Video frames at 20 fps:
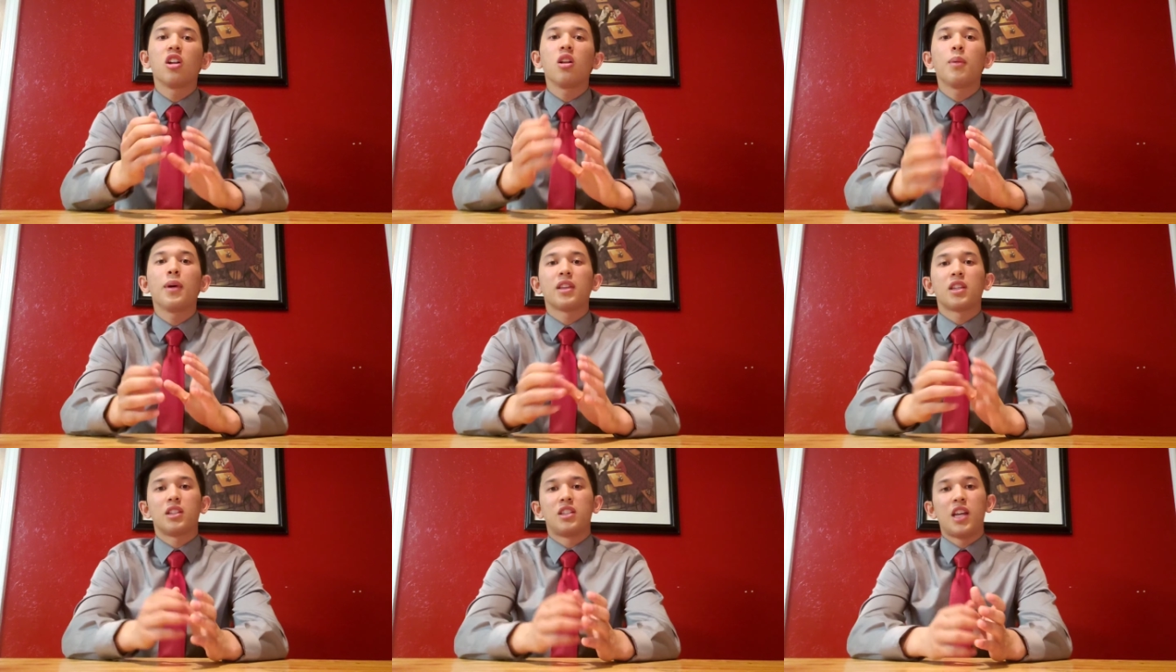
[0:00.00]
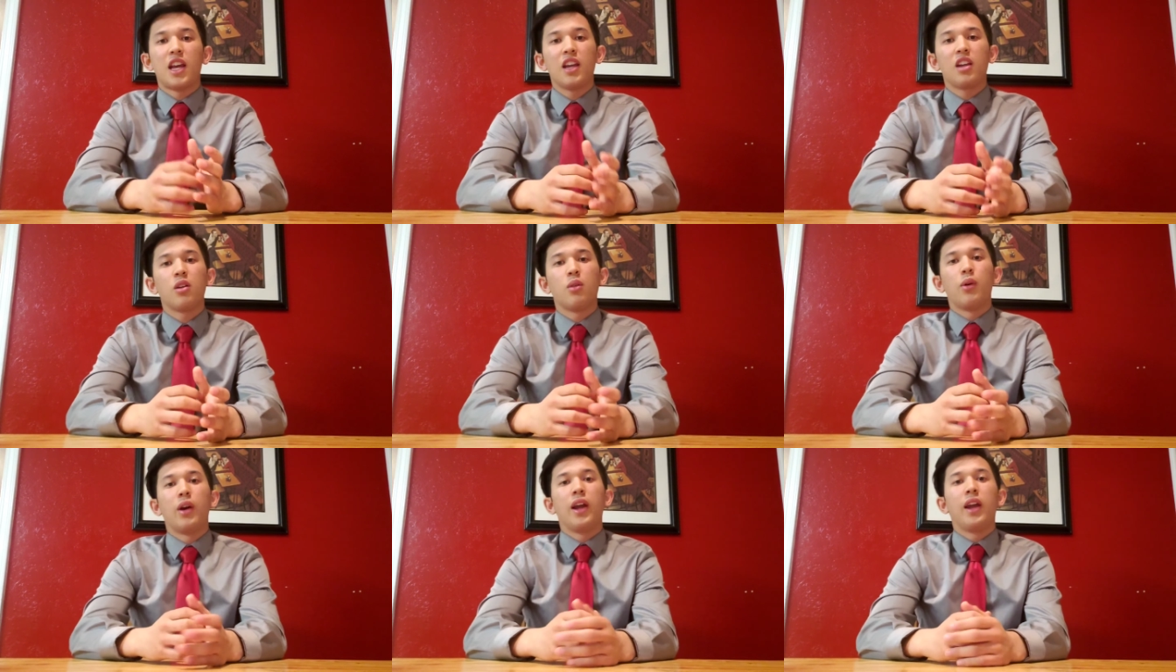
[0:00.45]
about the
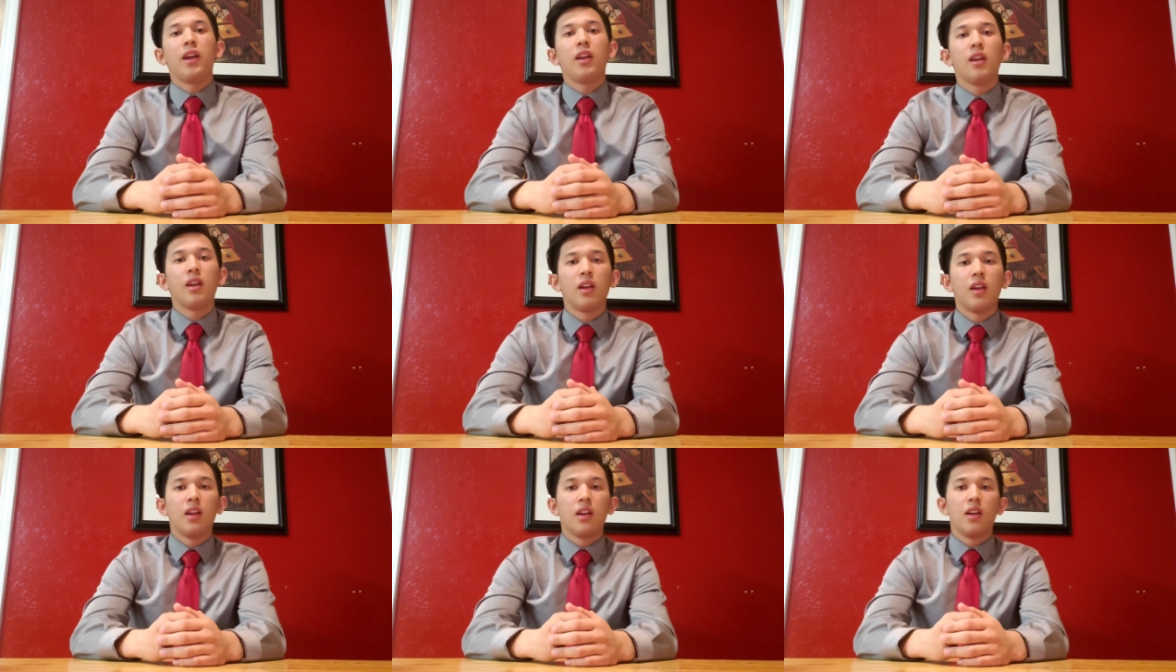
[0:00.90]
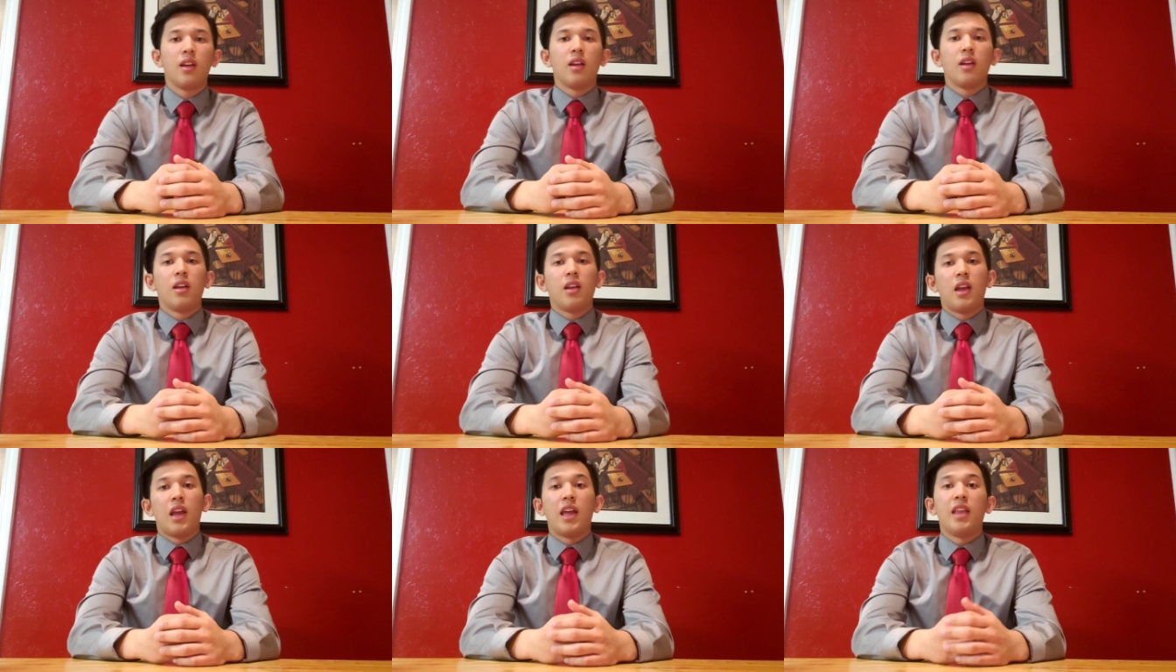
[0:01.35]
takeaway
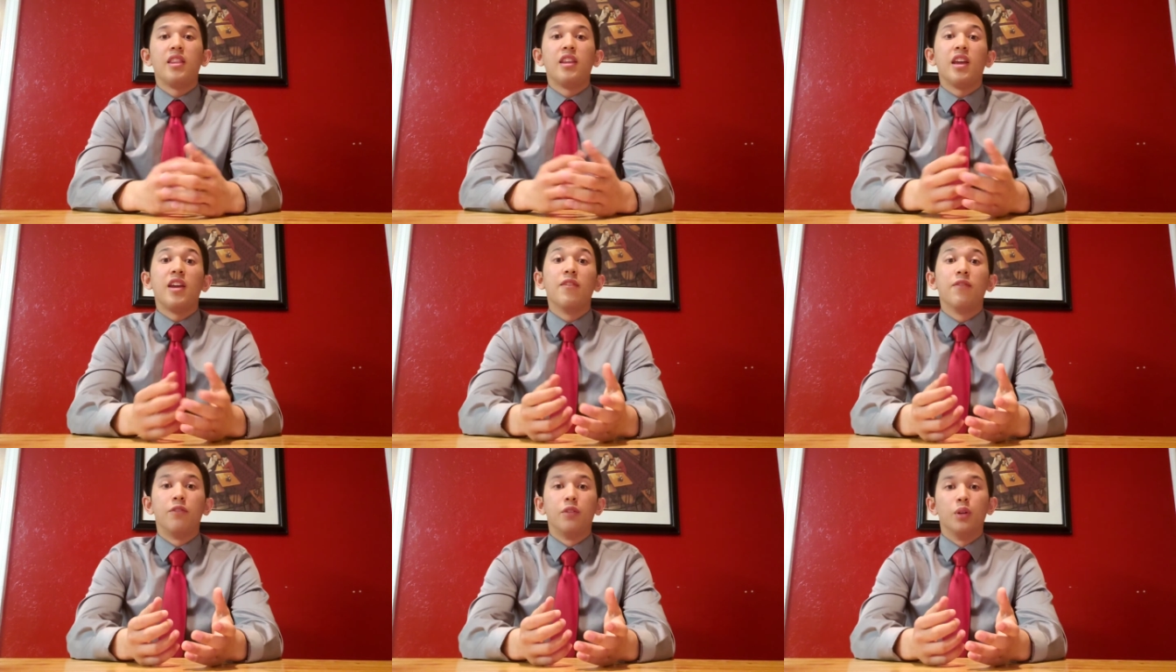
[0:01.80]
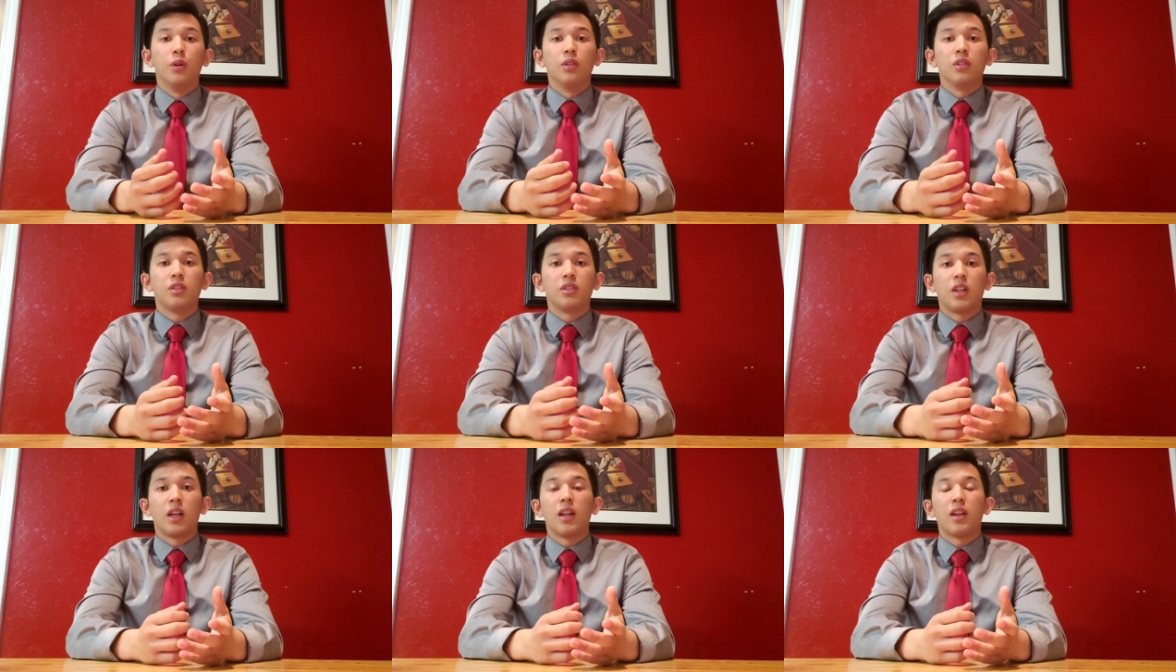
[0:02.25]
and the
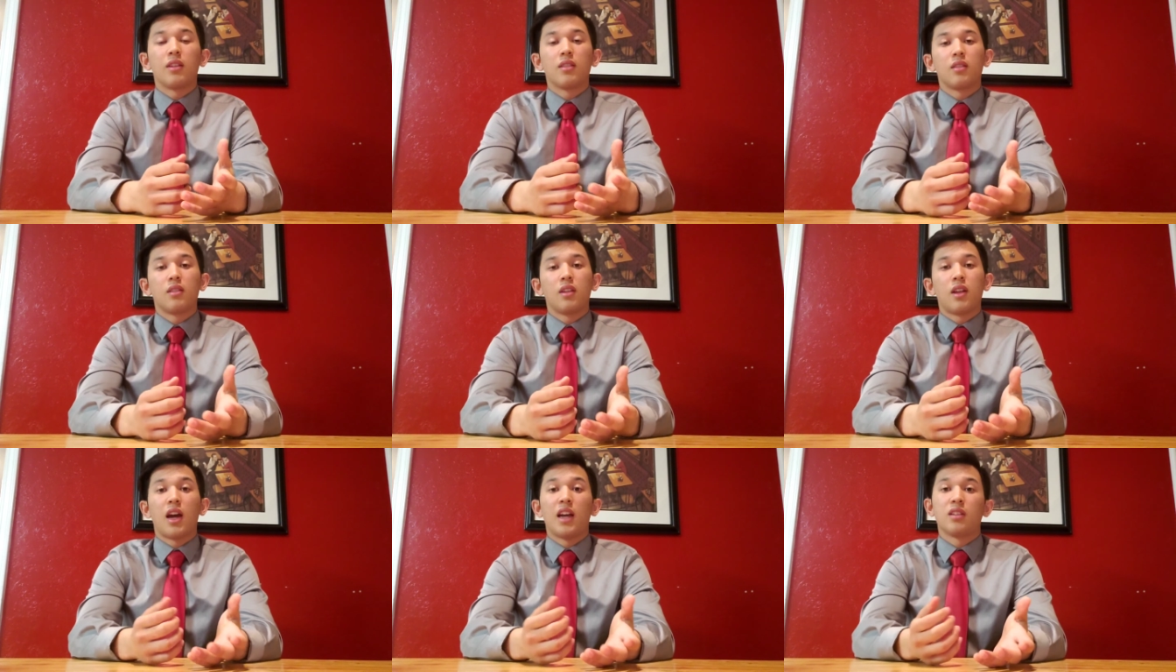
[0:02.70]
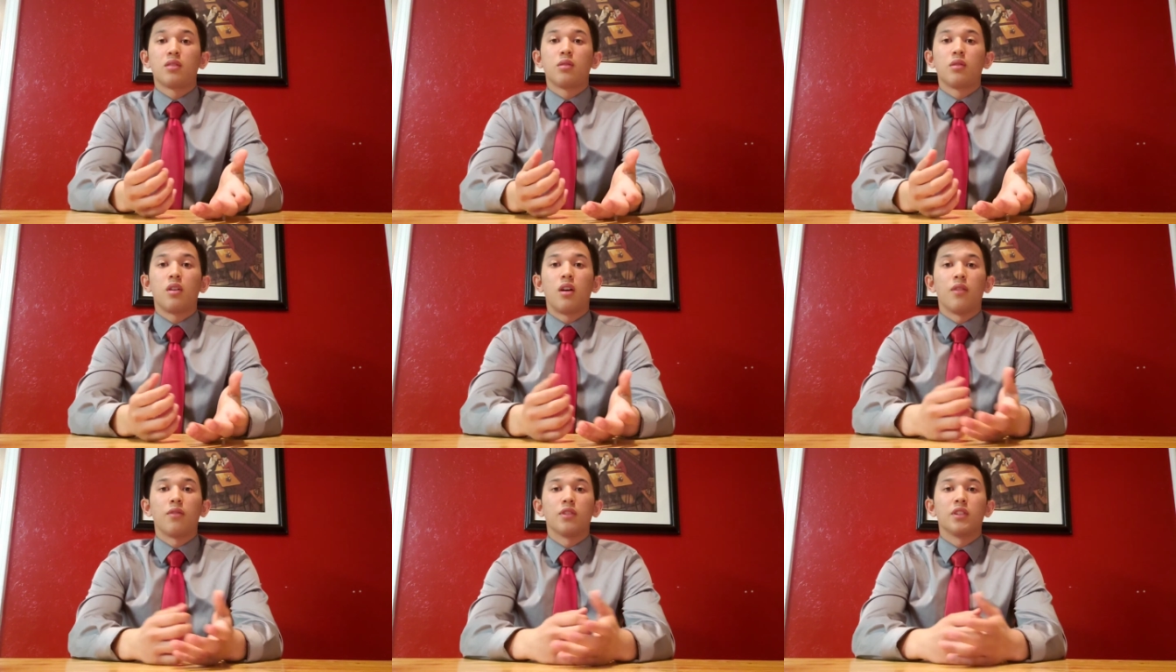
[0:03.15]
influence that high
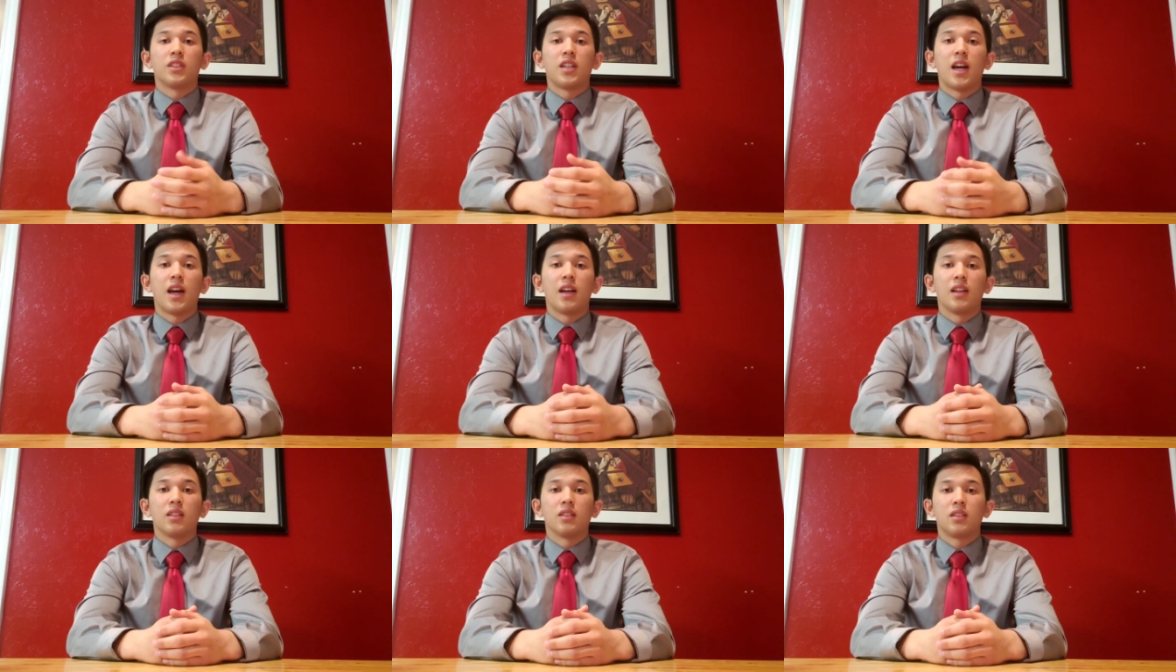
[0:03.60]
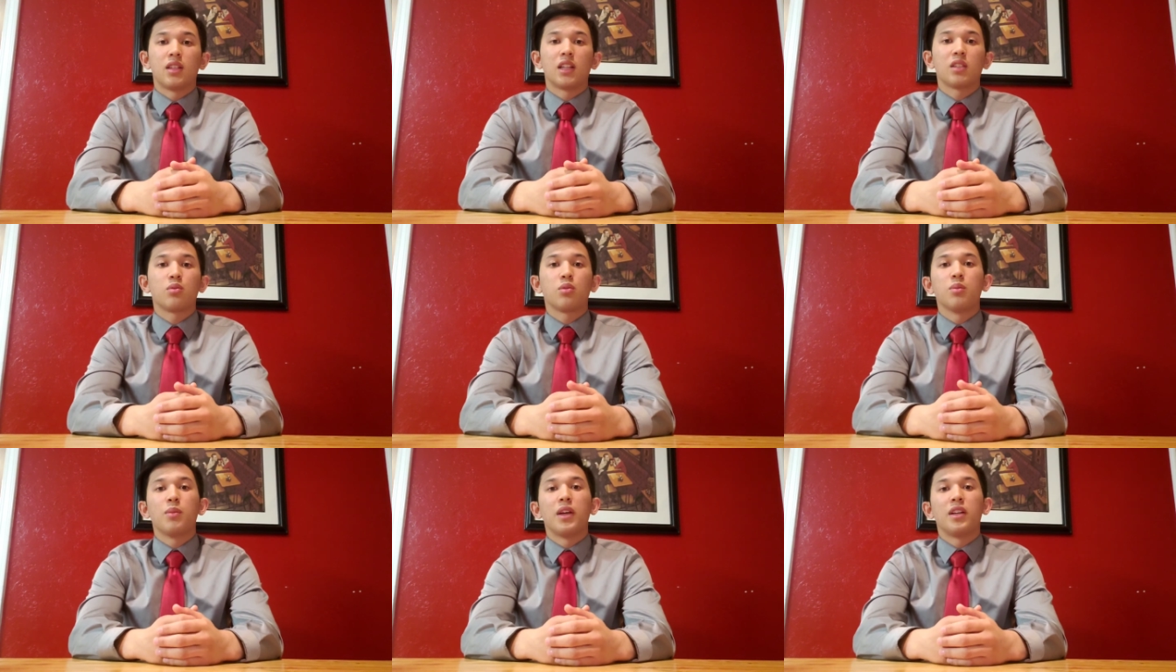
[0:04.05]
school conference has.
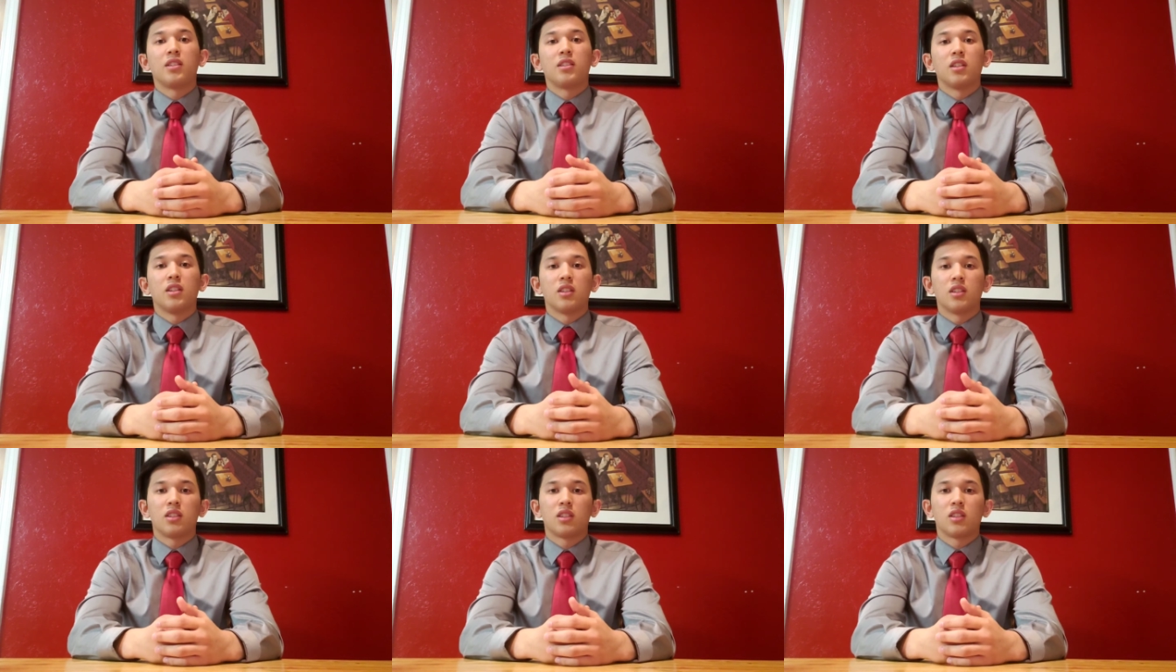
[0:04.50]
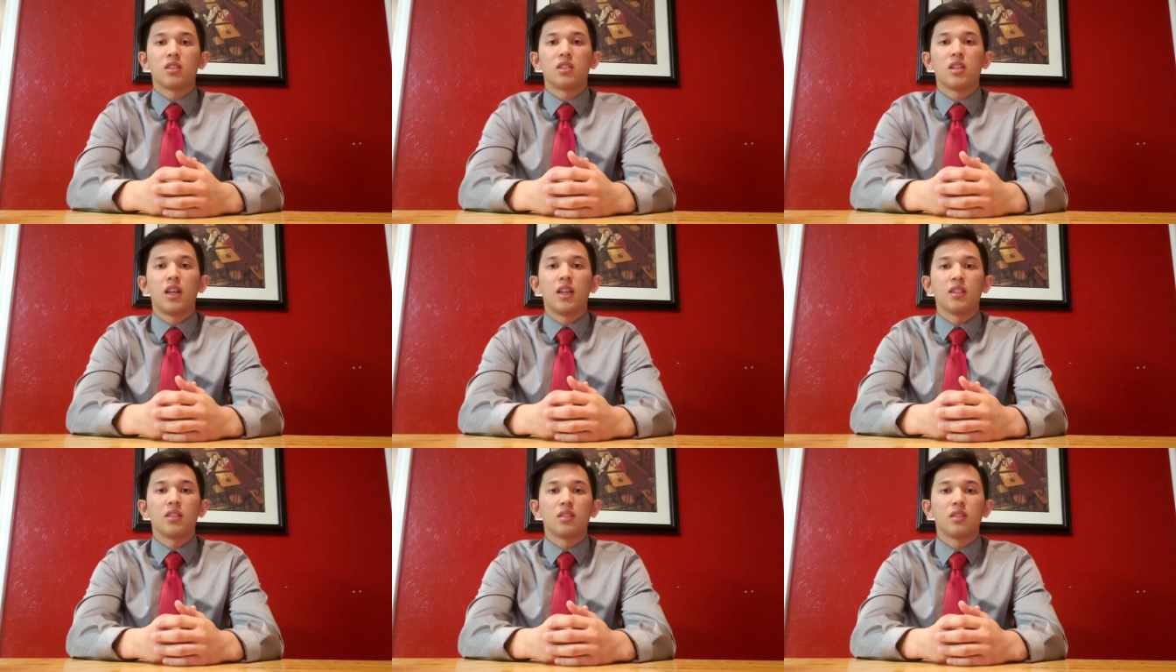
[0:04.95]
That's what makes it a
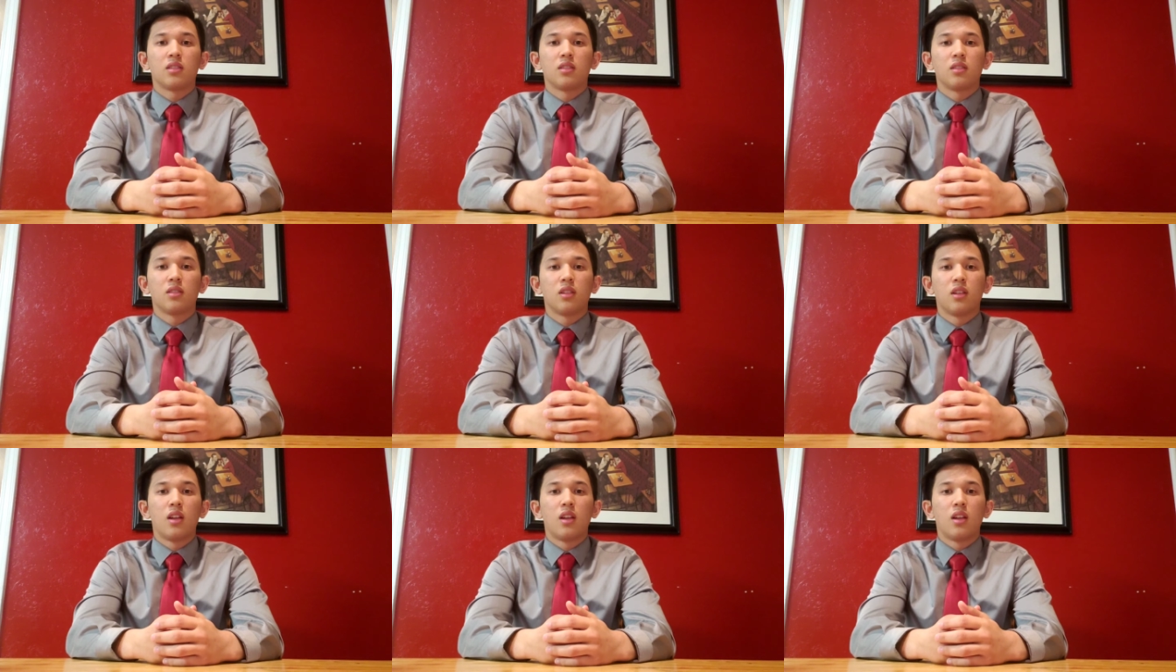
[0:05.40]
success.